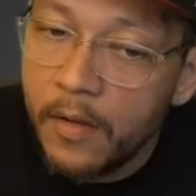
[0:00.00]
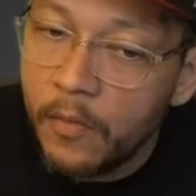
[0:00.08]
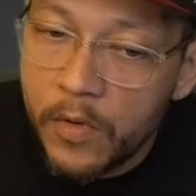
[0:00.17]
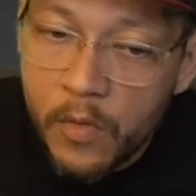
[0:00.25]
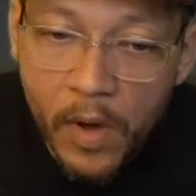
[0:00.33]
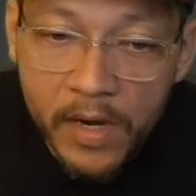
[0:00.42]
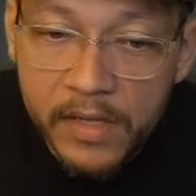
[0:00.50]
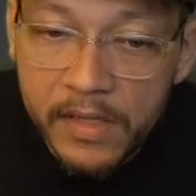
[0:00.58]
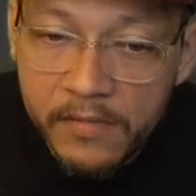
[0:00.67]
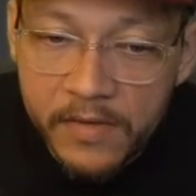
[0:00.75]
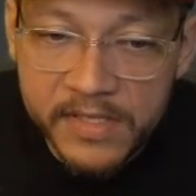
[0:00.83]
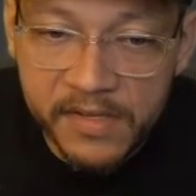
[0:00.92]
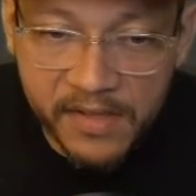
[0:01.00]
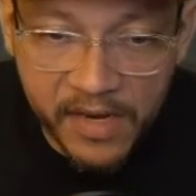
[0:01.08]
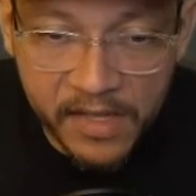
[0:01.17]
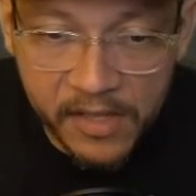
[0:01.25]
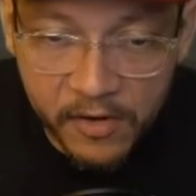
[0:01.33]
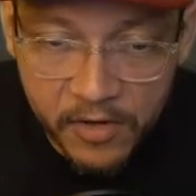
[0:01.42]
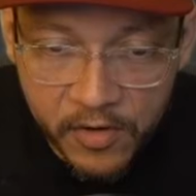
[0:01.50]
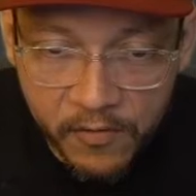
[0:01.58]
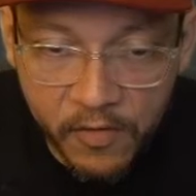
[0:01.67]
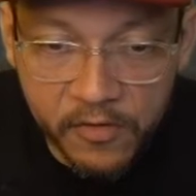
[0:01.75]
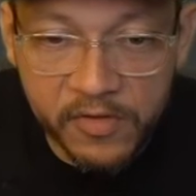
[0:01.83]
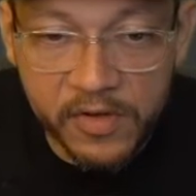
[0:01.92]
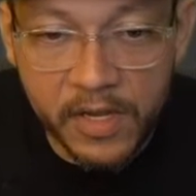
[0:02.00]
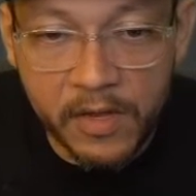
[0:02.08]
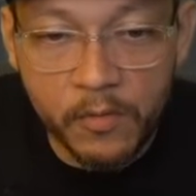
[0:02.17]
we want to leave it to Santa Clara University.